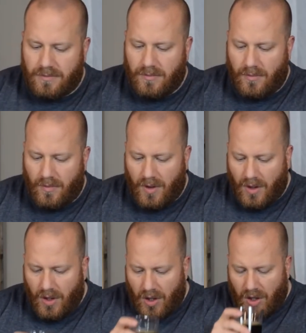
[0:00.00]

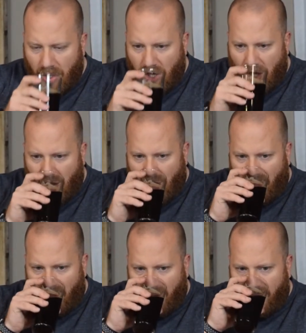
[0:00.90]

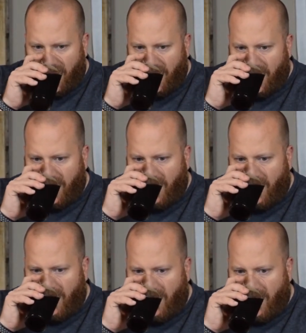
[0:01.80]

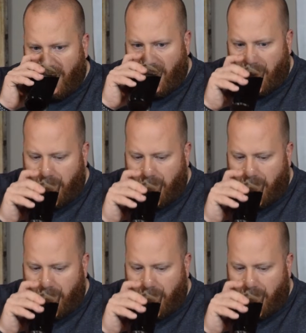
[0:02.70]
Nothing is said.